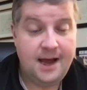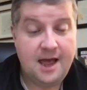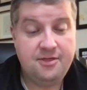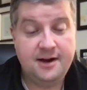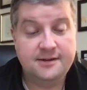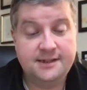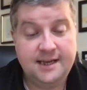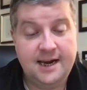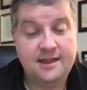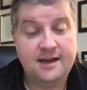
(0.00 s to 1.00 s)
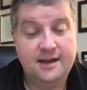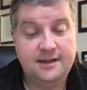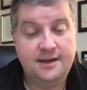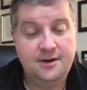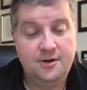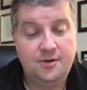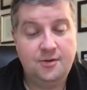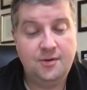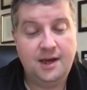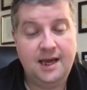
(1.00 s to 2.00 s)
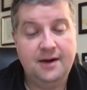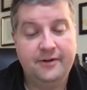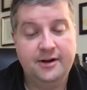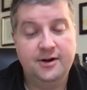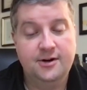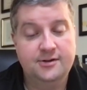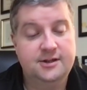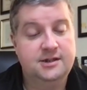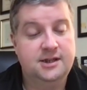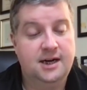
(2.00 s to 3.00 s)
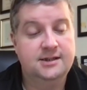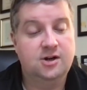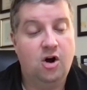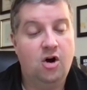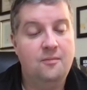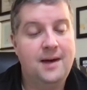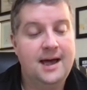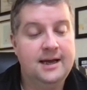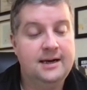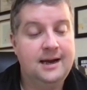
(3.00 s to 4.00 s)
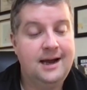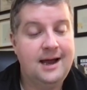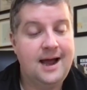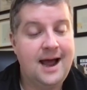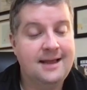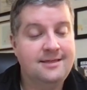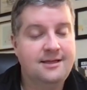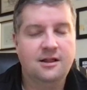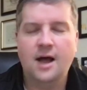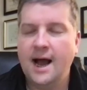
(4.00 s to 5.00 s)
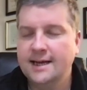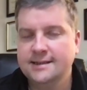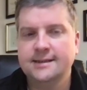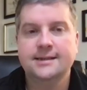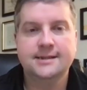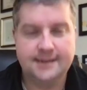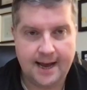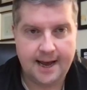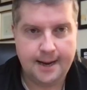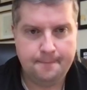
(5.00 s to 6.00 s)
and there sitteth until he return to judge all men at the last day.